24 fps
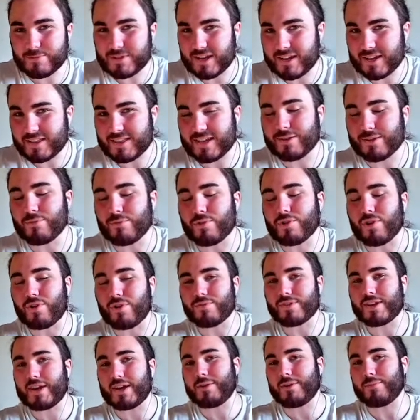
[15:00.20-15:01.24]
I think will go
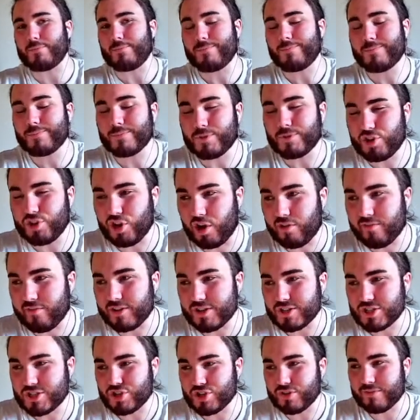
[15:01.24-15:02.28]
down:
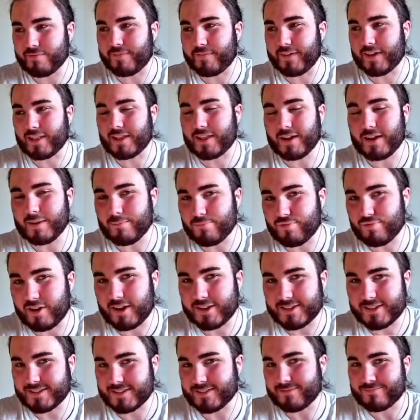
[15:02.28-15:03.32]
Norwich, Villa, and
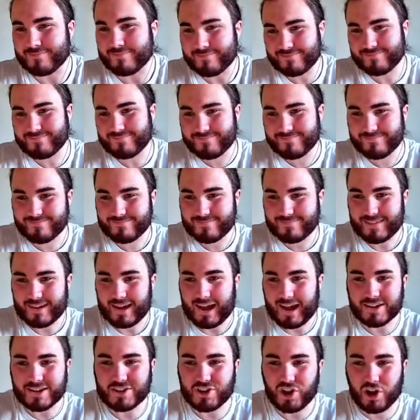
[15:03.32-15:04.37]
Brighton.
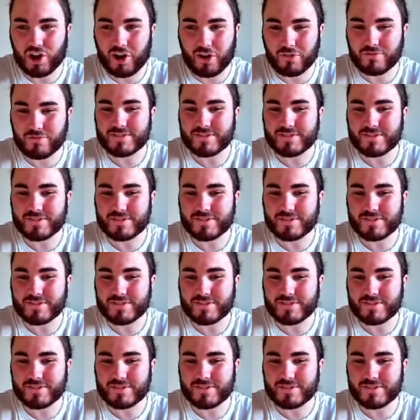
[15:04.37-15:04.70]
I can't